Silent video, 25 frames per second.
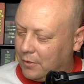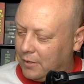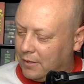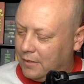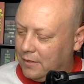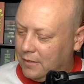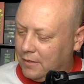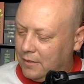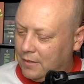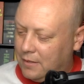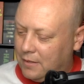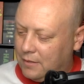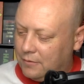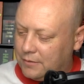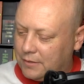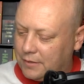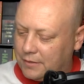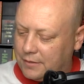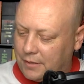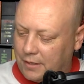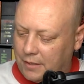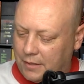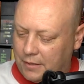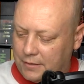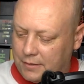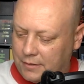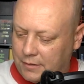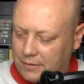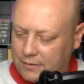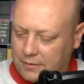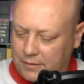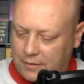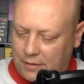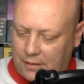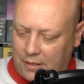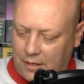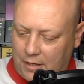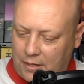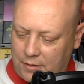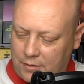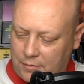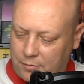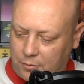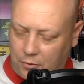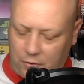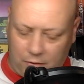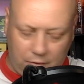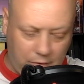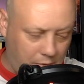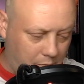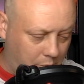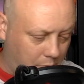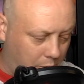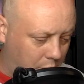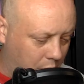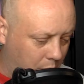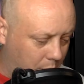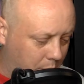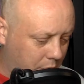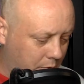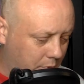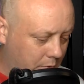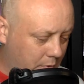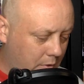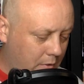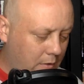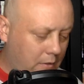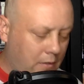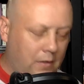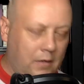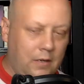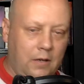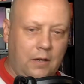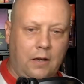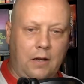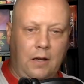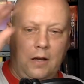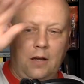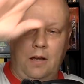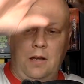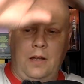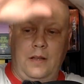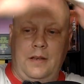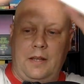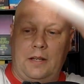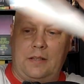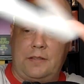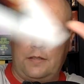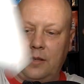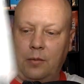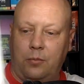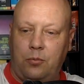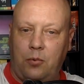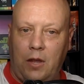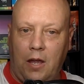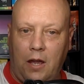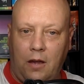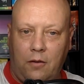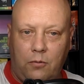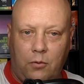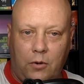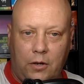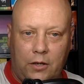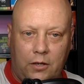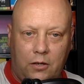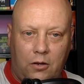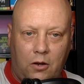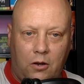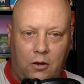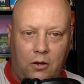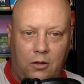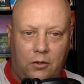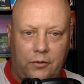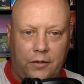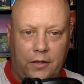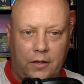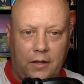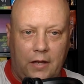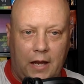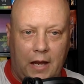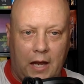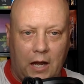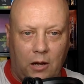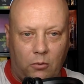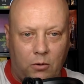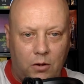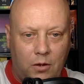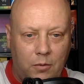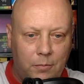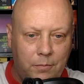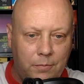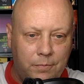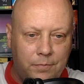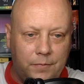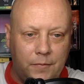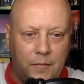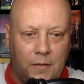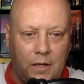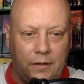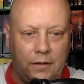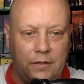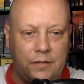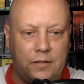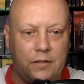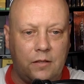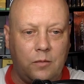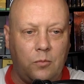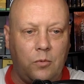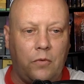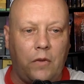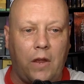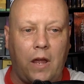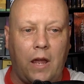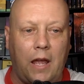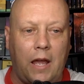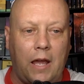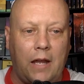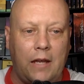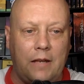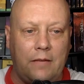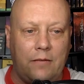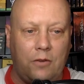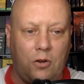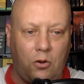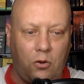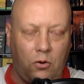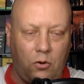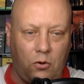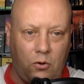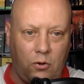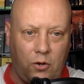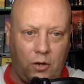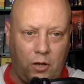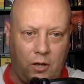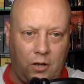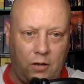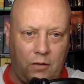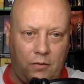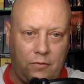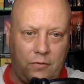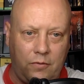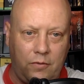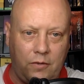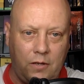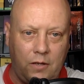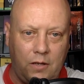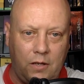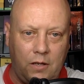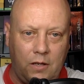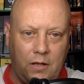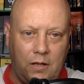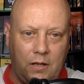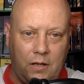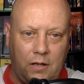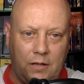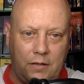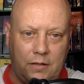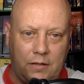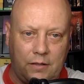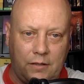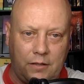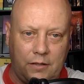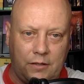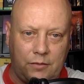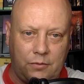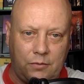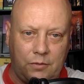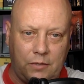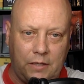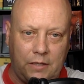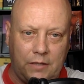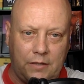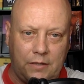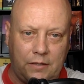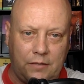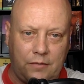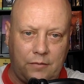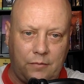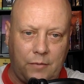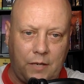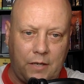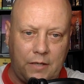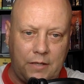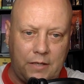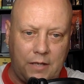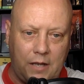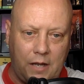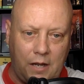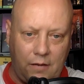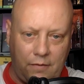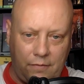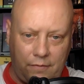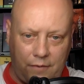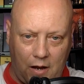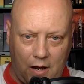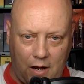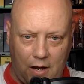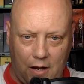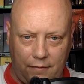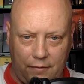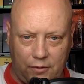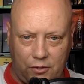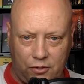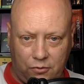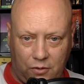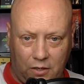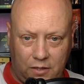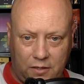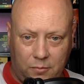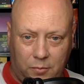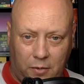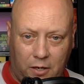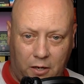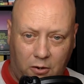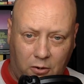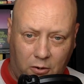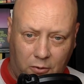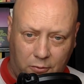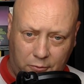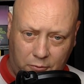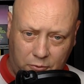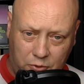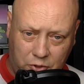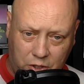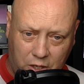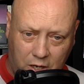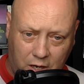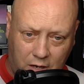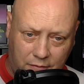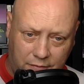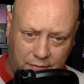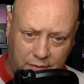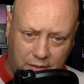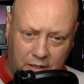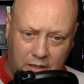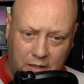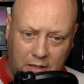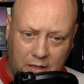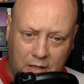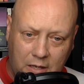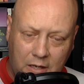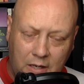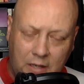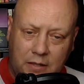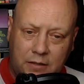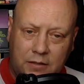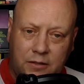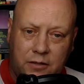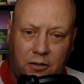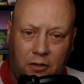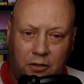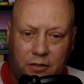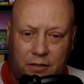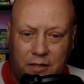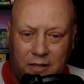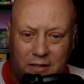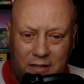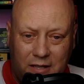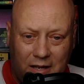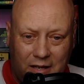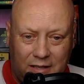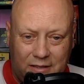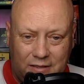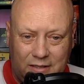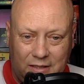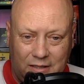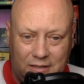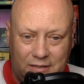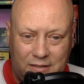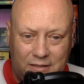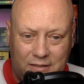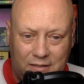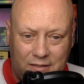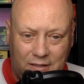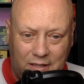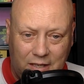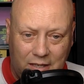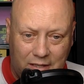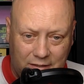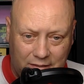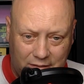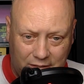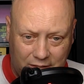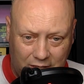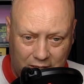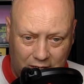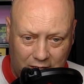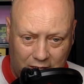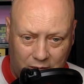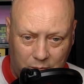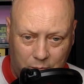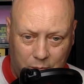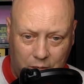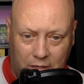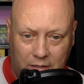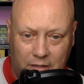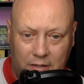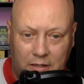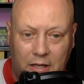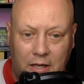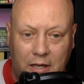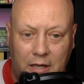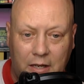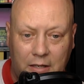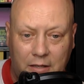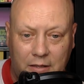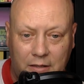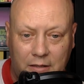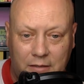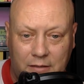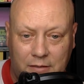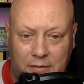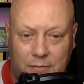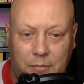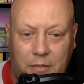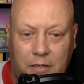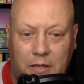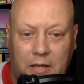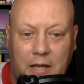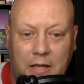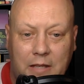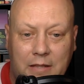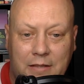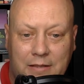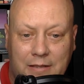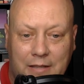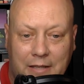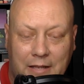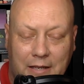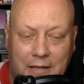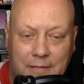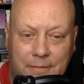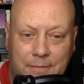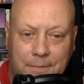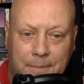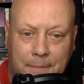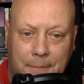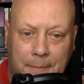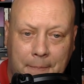But I was excited to see that as part of the group. Next up, we have one called Harem. Now, this is a movie I hadn't even heard of until this release. It's from 1985. It's directed by Arthur Jaffe. Stars Natasha Kinski and Ben Kingsley.